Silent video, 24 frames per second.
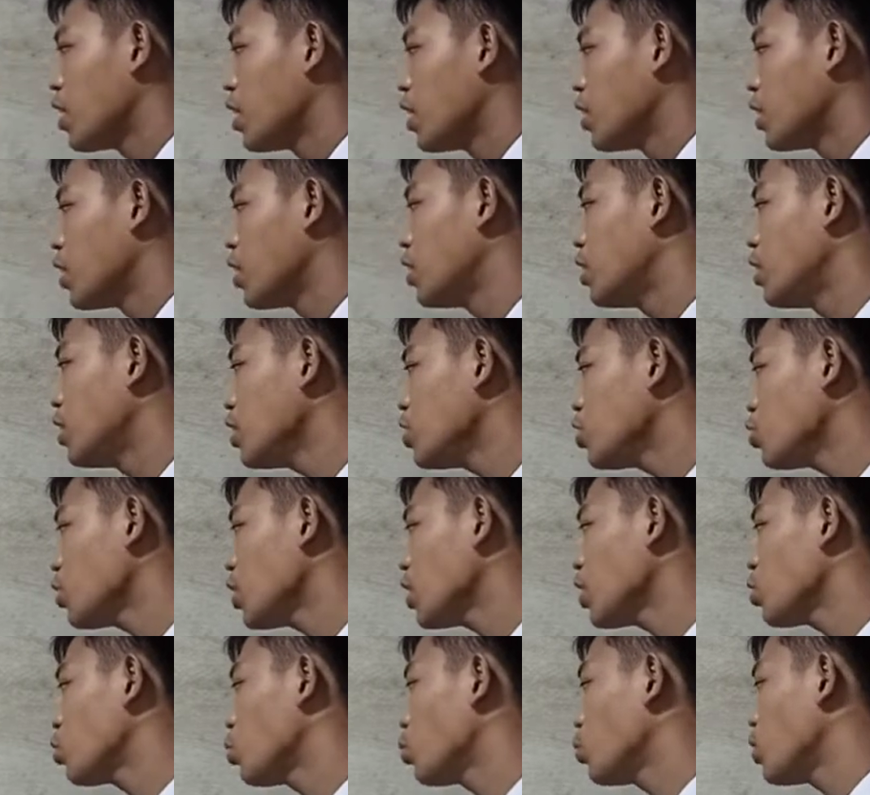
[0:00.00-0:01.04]
The
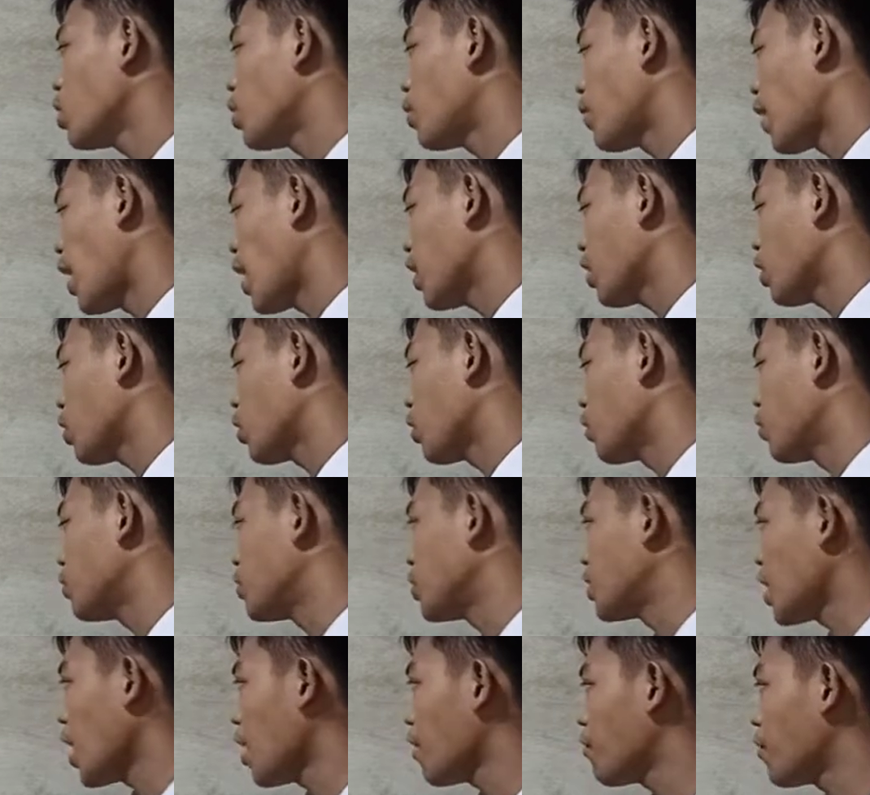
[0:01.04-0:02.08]
digit to the right of
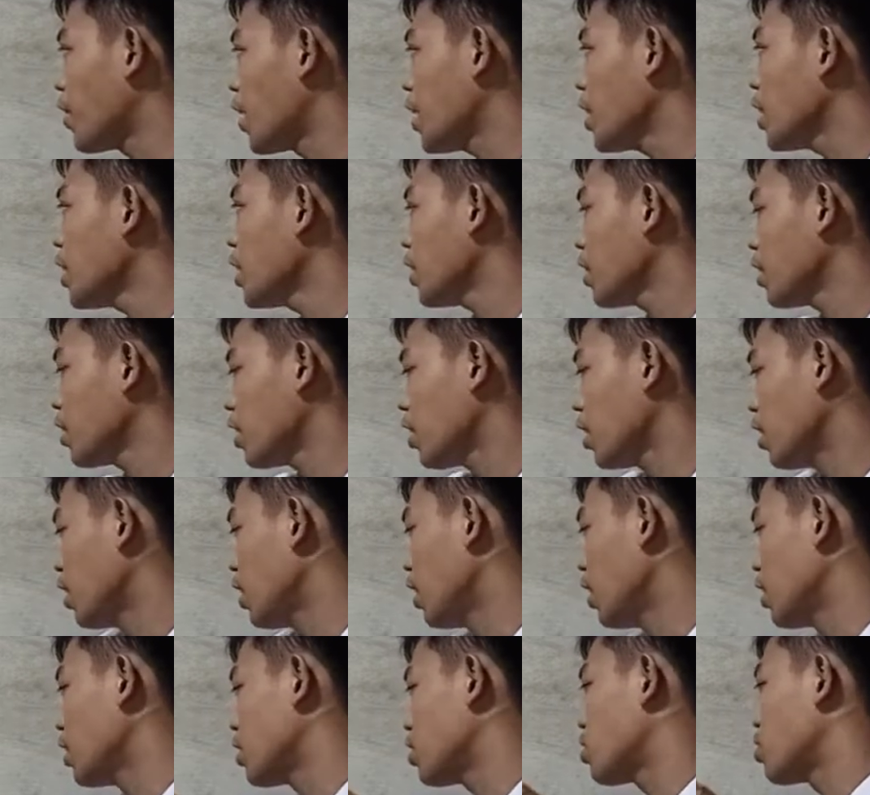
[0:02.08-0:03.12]
7
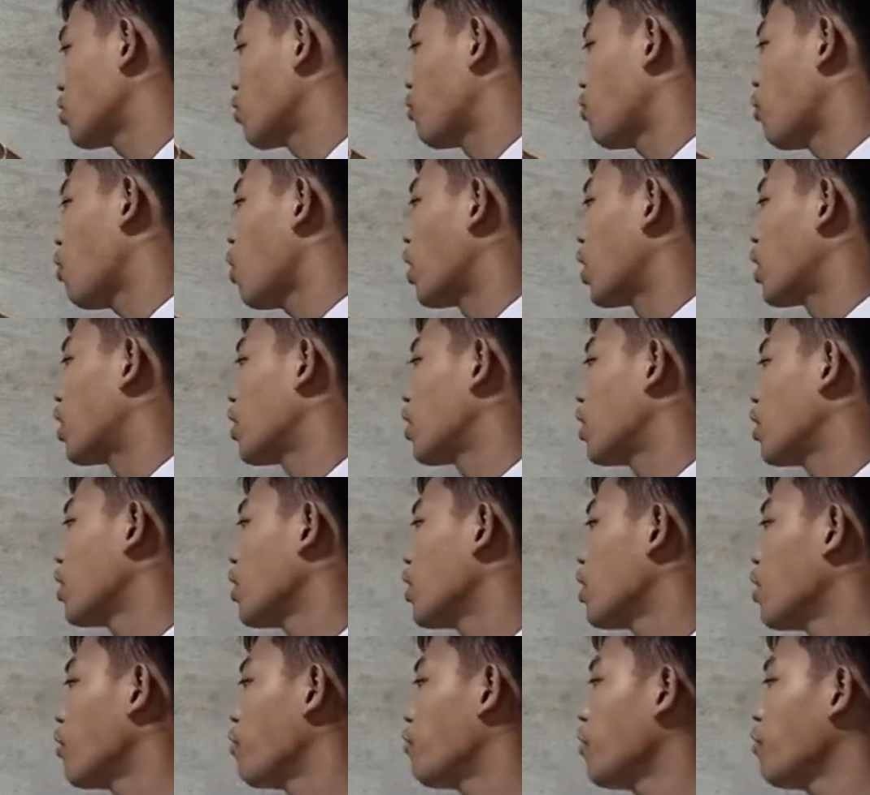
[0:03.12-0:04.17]
is 4.
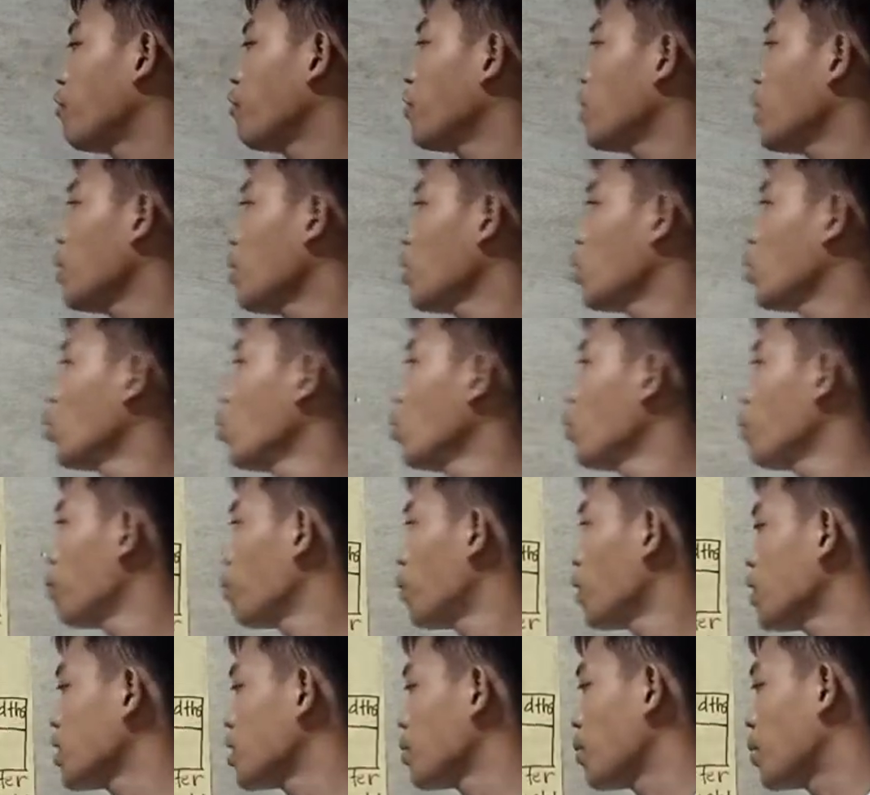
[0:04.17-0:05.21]

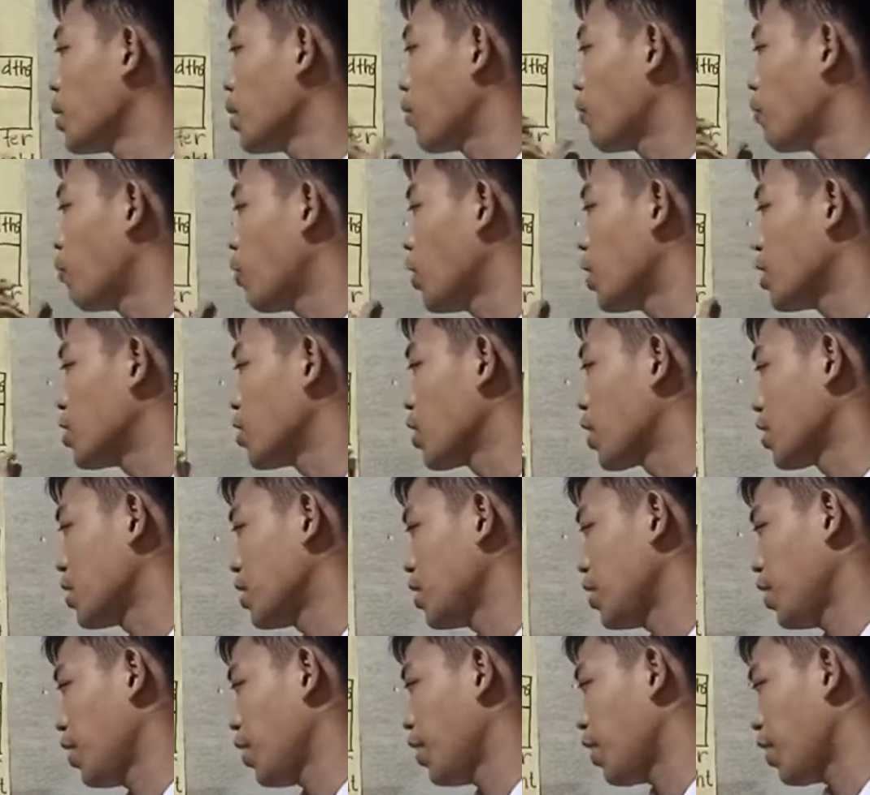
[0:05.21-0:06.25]
52.74 as you can
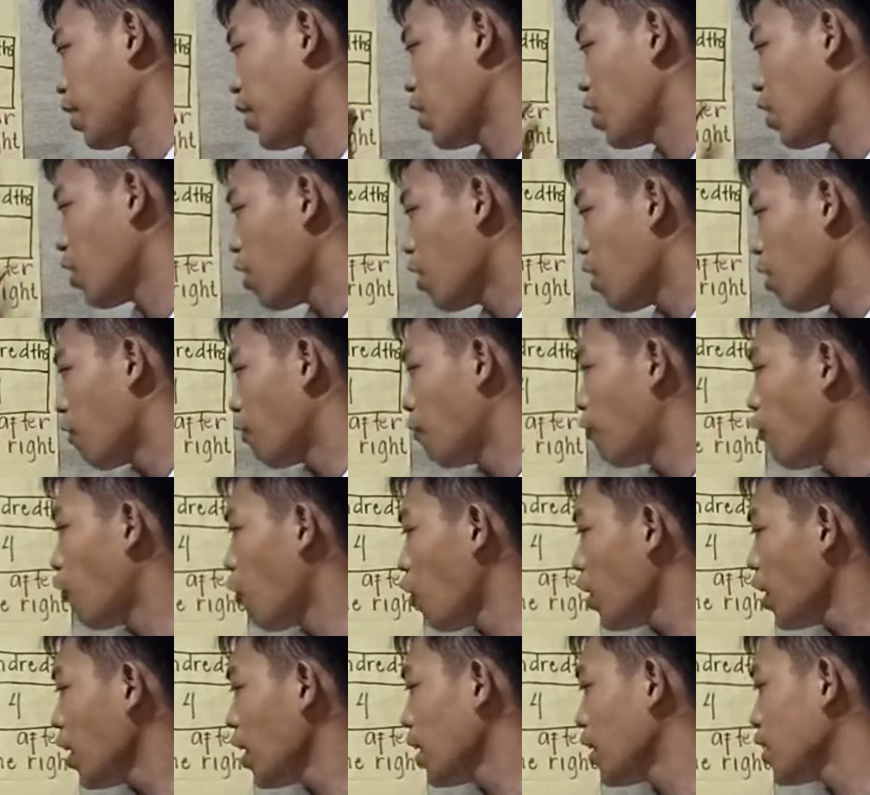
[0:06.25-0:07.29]
see here.
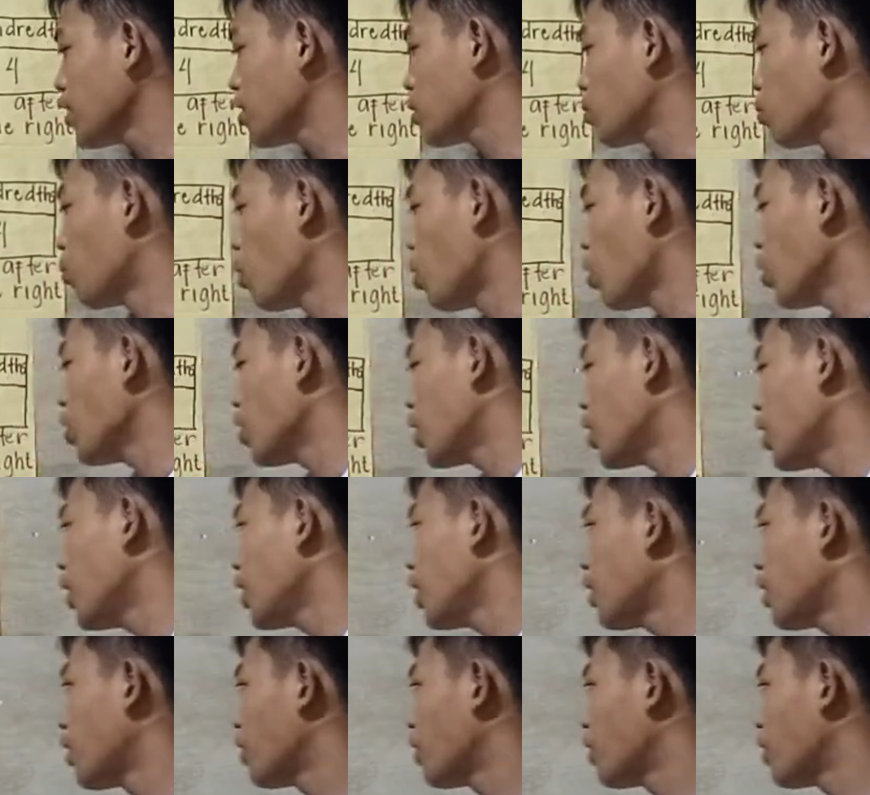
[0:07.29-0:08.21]
4 is smaller